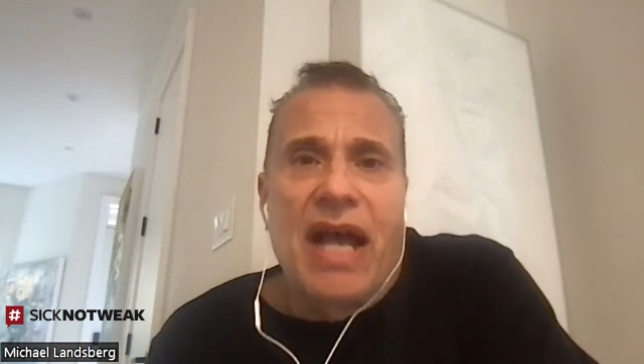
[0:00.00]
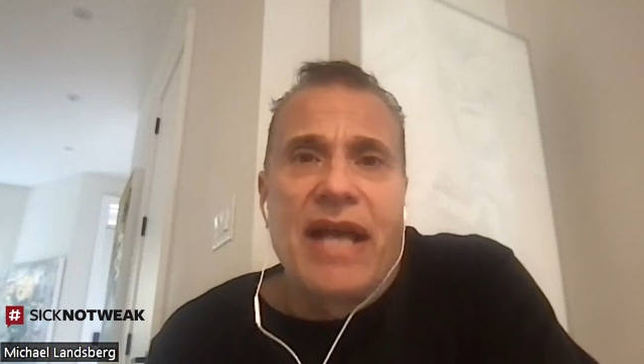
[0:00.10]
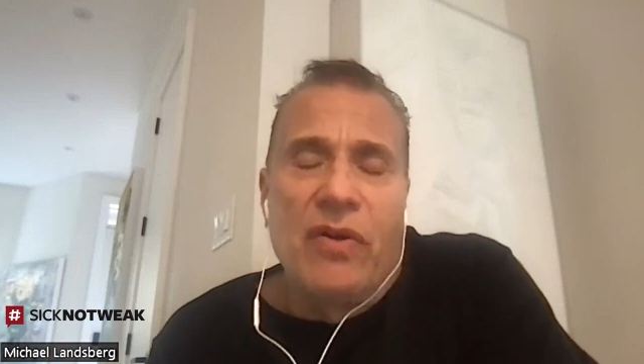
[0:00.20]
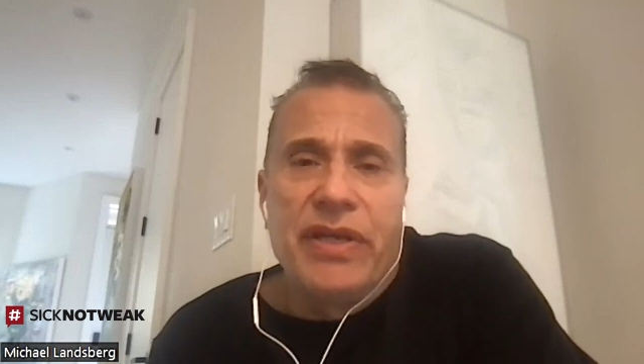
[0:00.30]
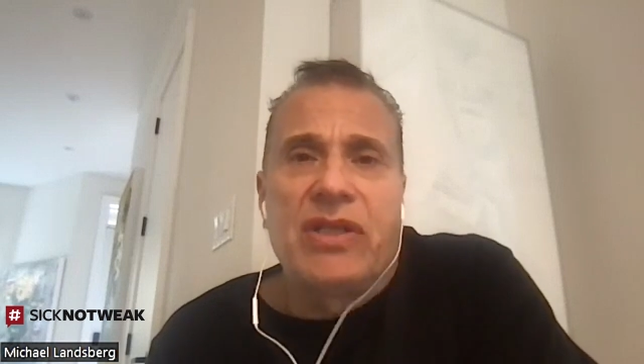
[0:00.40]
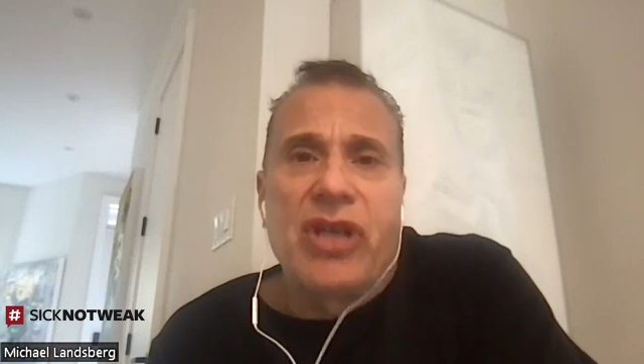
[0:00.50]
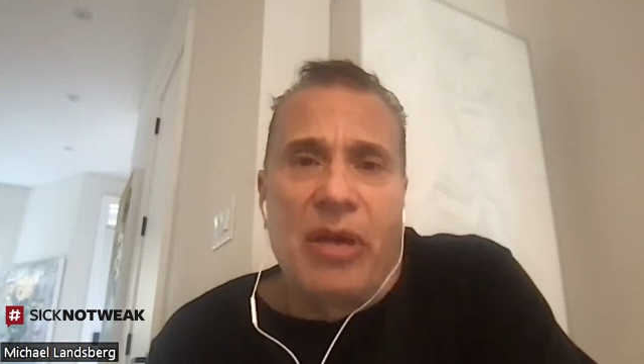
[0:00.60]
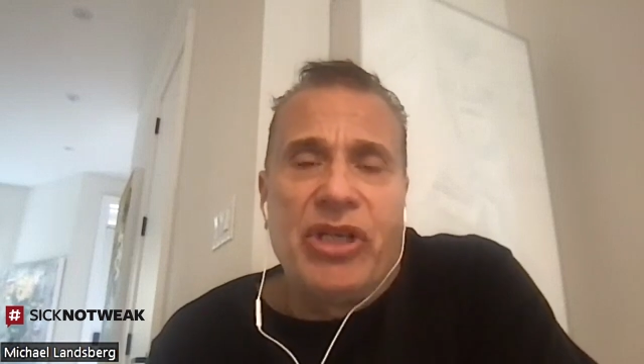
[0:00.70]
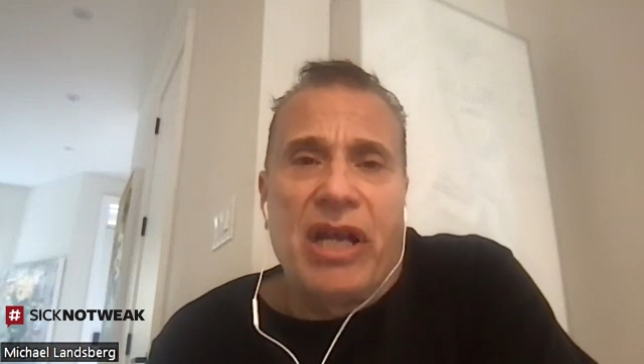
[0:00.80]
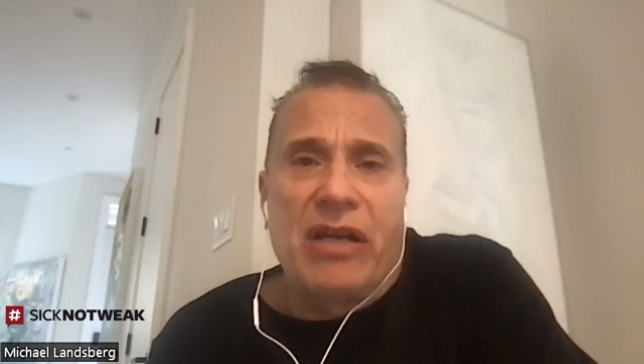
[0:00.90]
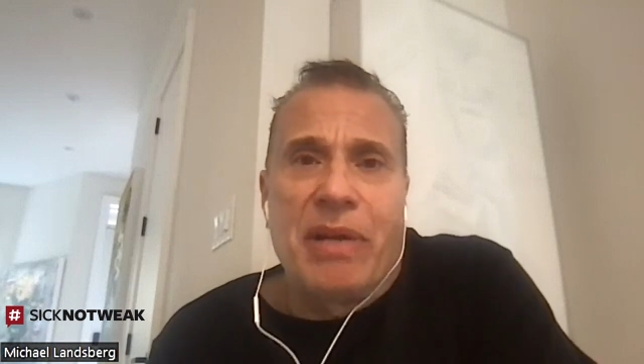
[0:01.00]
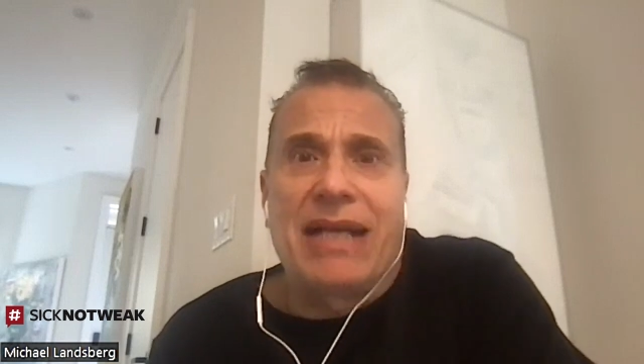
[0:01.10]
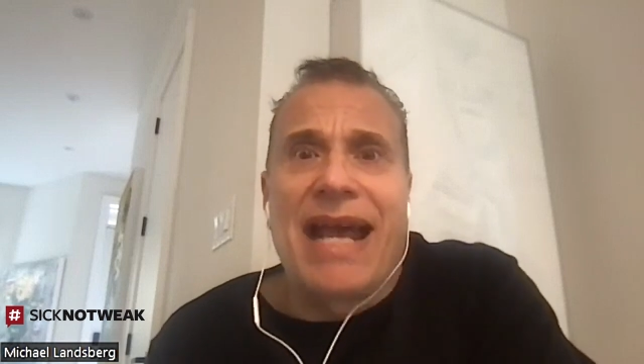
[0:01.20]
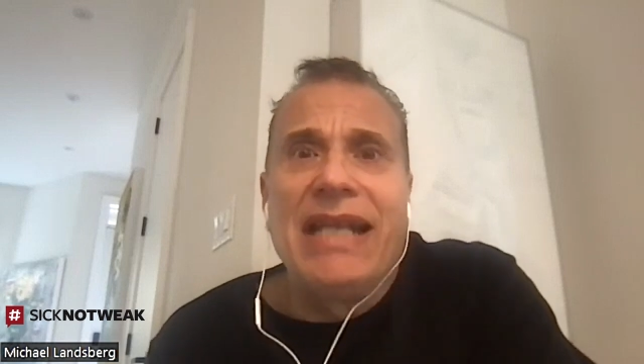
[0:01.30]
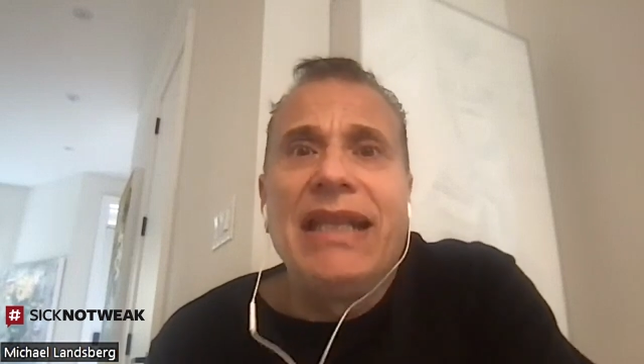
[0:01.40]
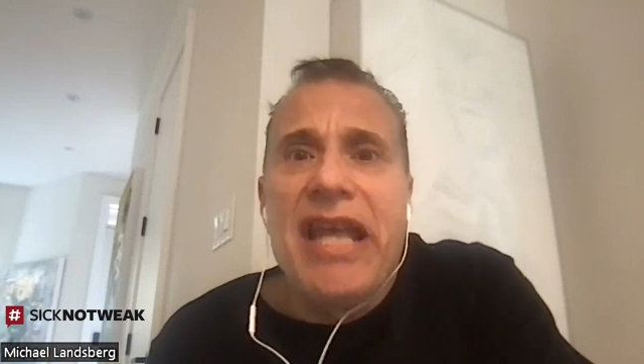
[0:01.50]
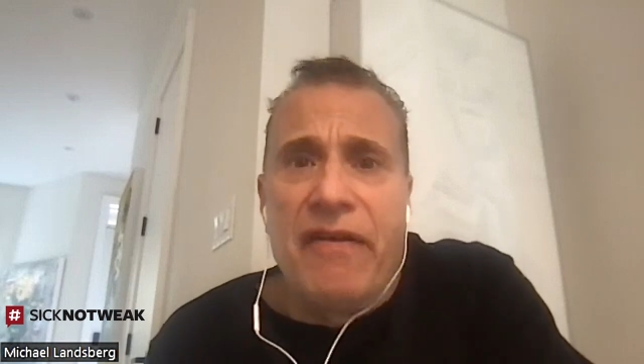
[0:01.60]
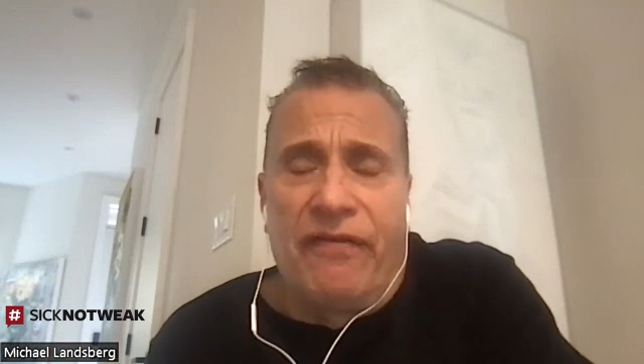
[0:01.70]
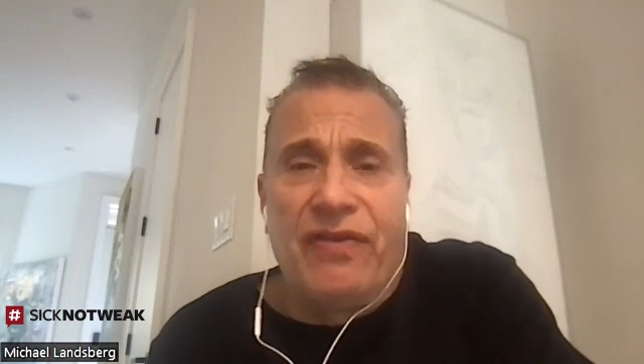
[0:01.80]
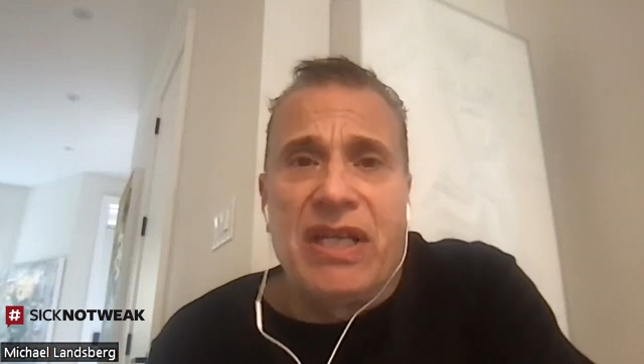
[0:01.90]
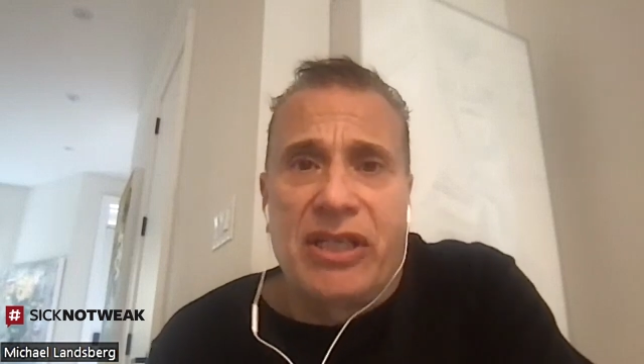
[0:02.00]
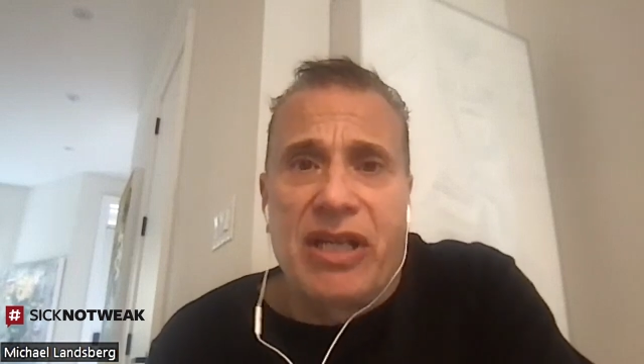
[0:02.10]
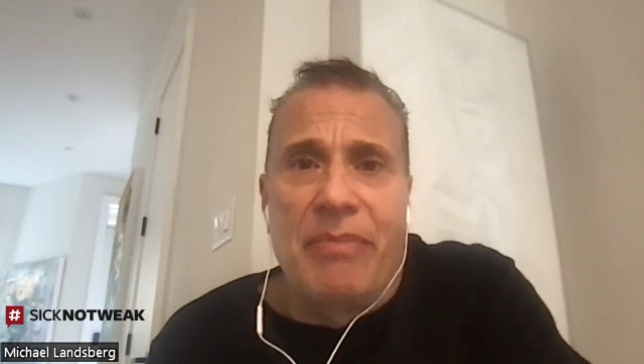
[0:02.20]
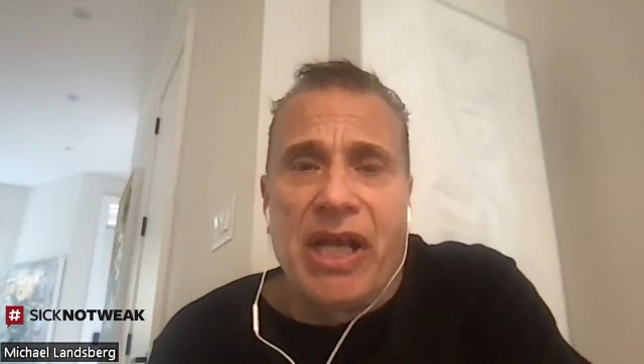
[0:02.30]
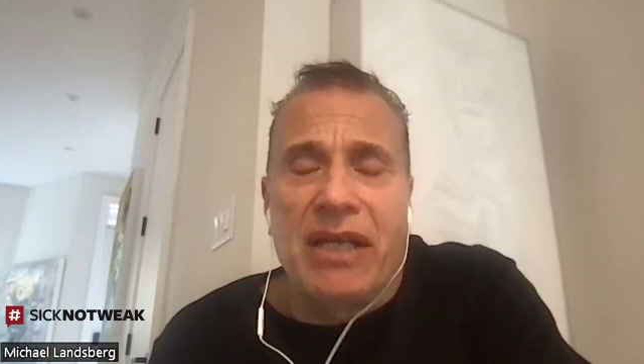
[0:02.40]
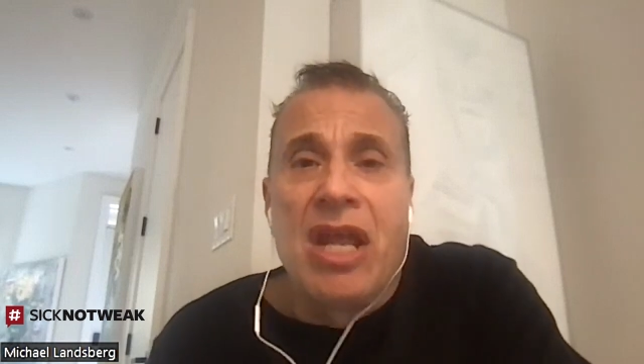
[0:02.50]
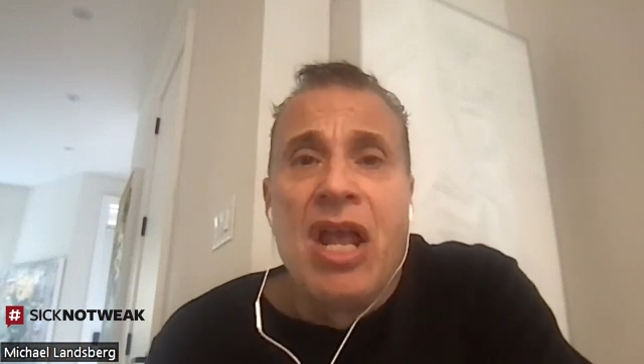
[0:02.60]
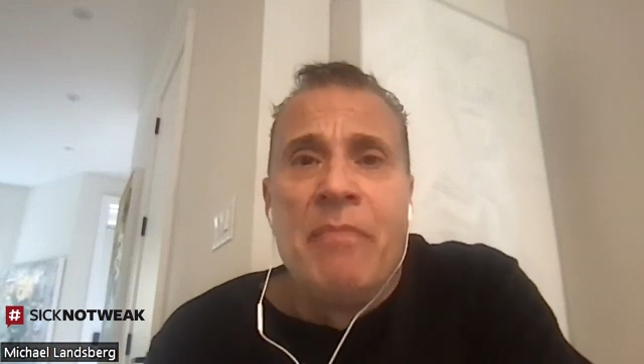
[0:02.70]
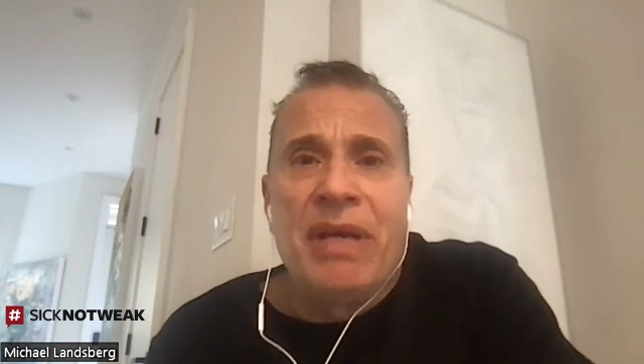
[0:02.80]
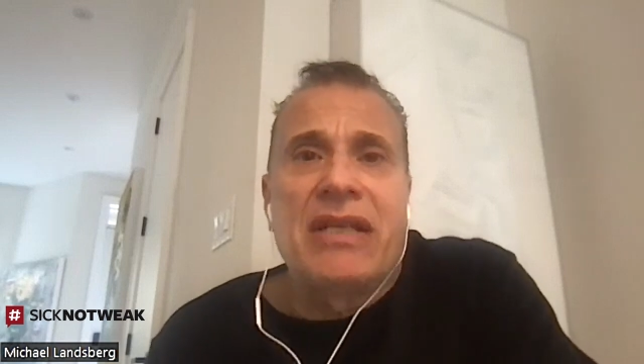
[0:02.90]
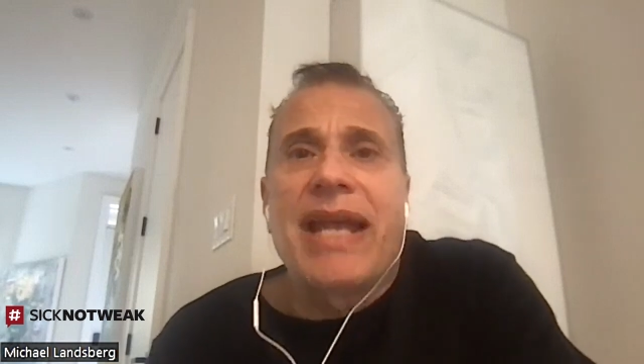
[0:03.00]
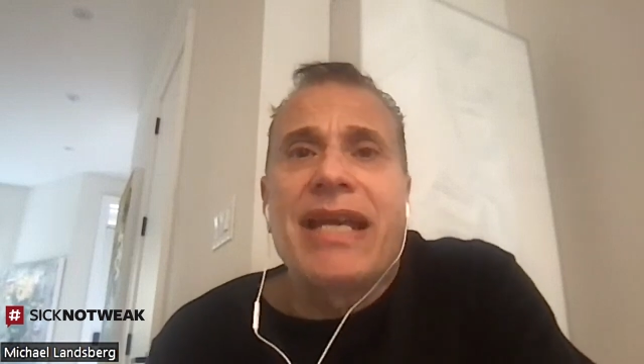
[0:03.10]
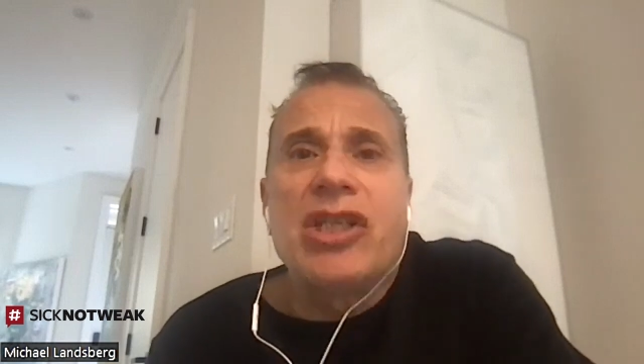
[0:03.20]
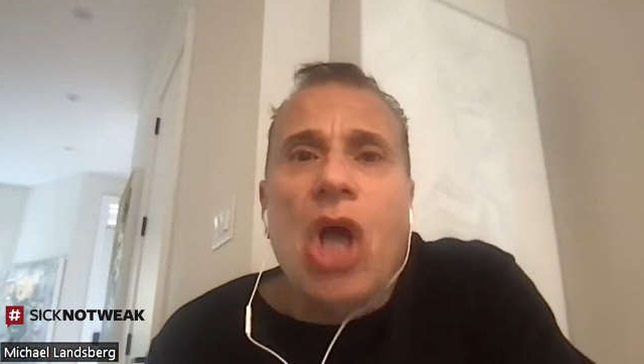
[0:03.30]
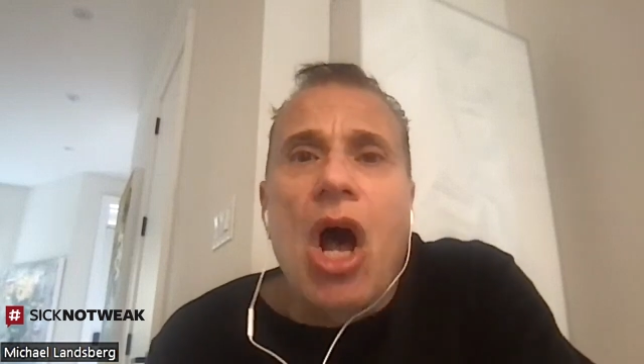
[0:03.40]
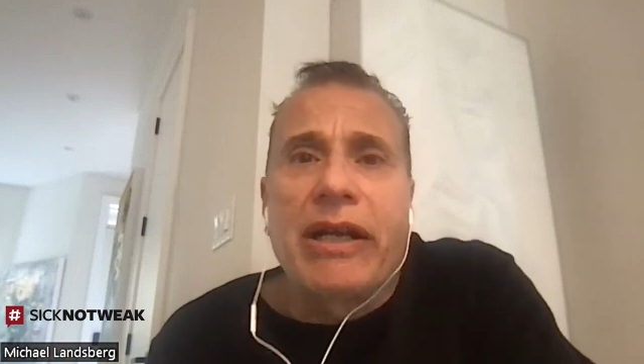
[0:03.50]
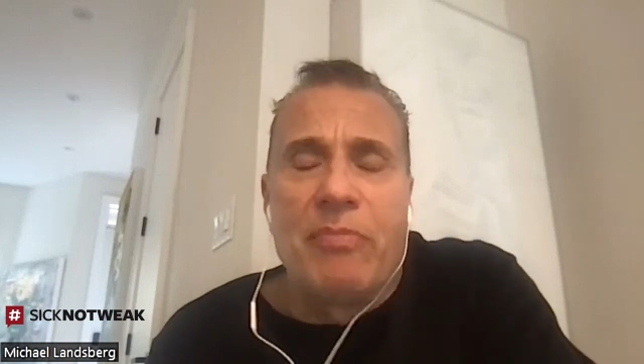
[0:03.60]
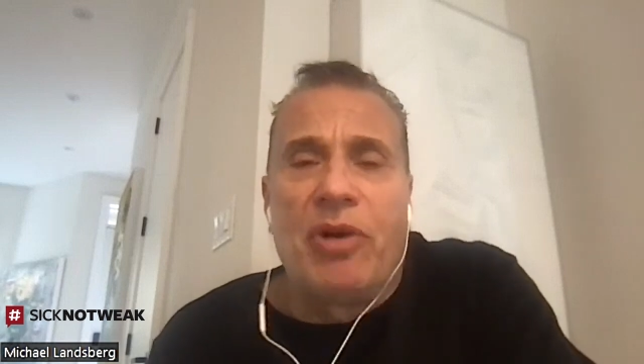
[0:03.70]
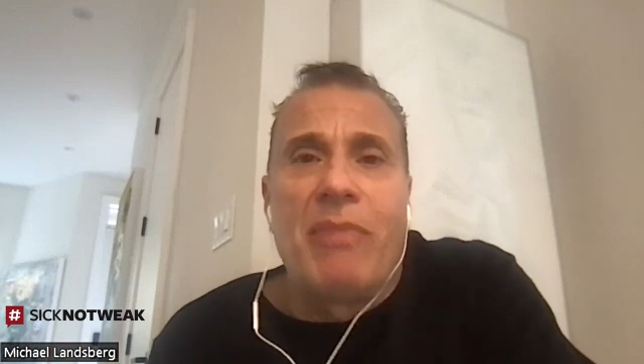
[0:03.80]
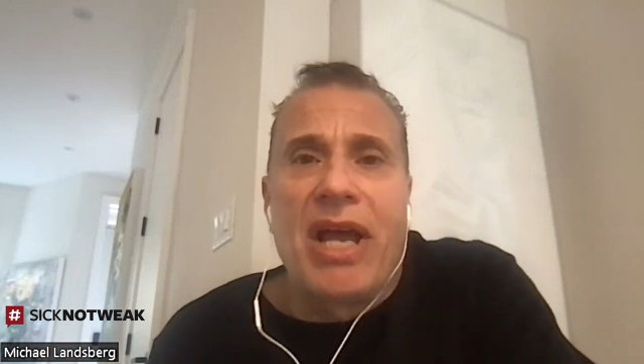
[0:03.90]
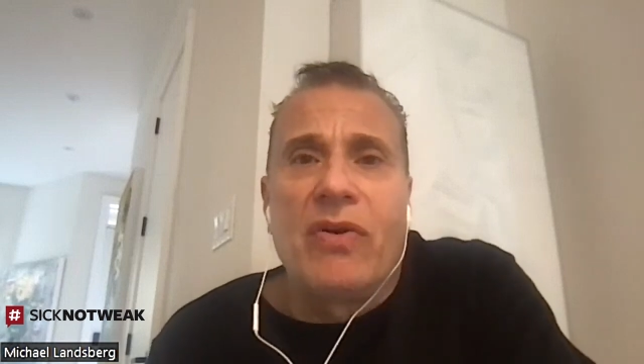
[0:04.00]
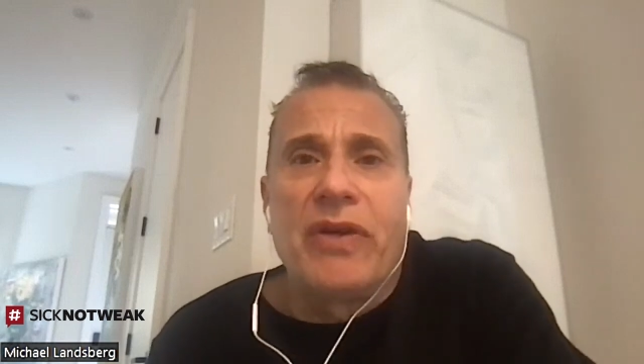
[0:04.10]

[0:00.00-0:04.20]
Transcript: I know this subject because I live this subject, because I can talk about my own